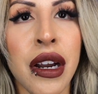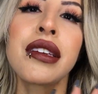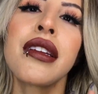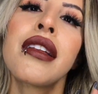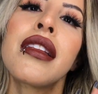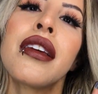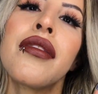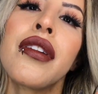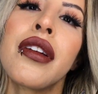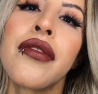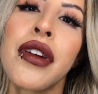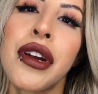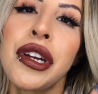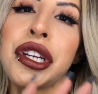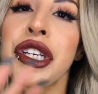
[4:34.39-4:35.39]
It's gonna leave it
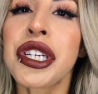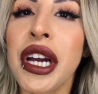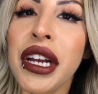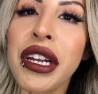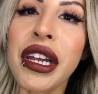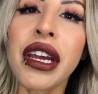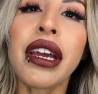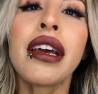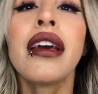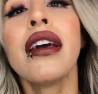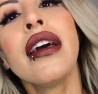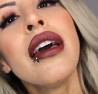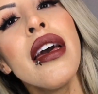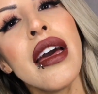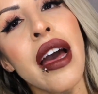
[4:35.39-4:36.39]
very shiny
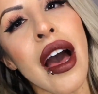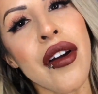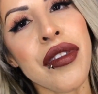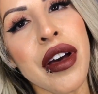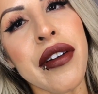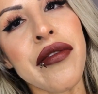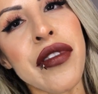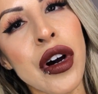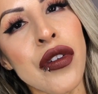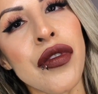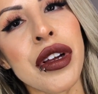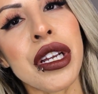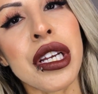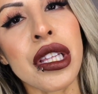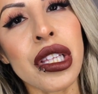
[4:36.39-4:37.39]
and have that
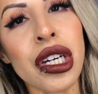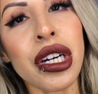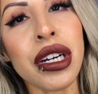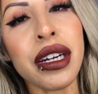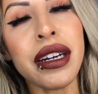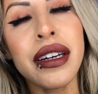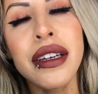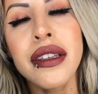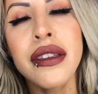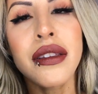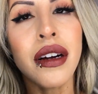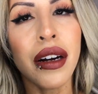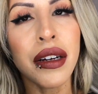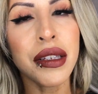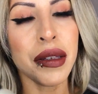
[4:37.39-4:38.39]
velvety look. It's
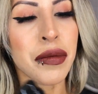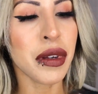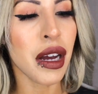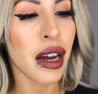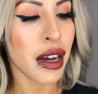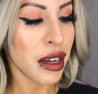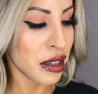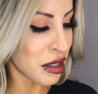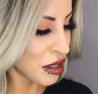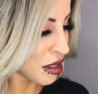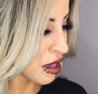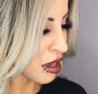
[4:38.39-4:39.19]
awesome, guys.